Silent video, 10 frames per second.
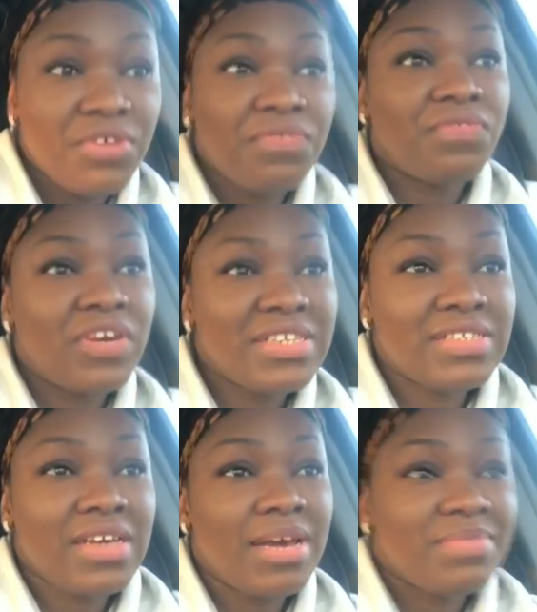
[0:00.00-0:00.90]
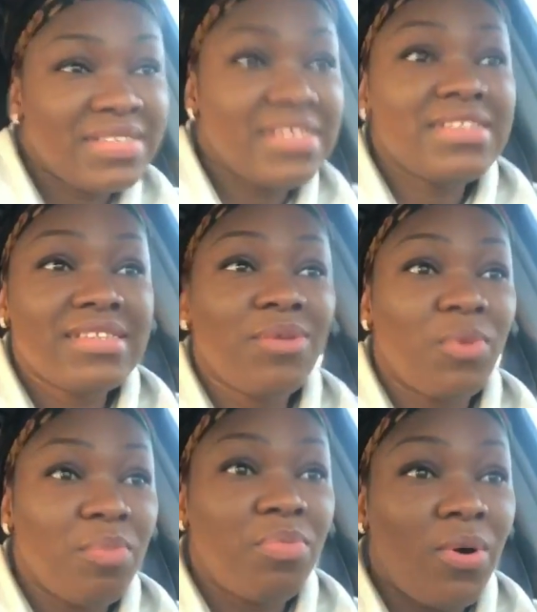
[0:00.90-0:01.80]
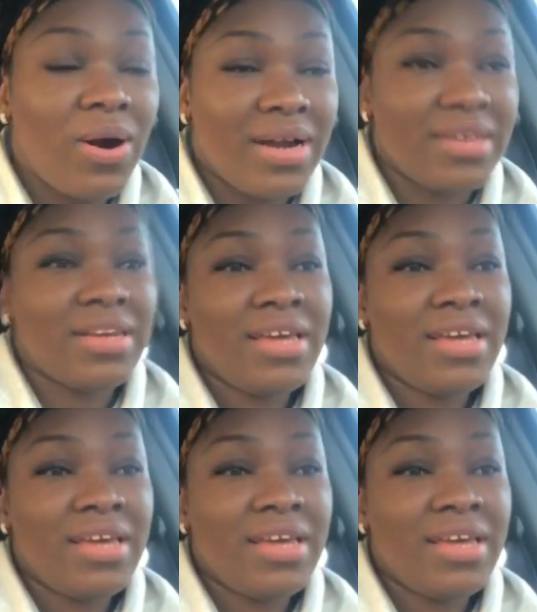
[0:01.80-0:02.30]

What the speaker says: the first time since they were born.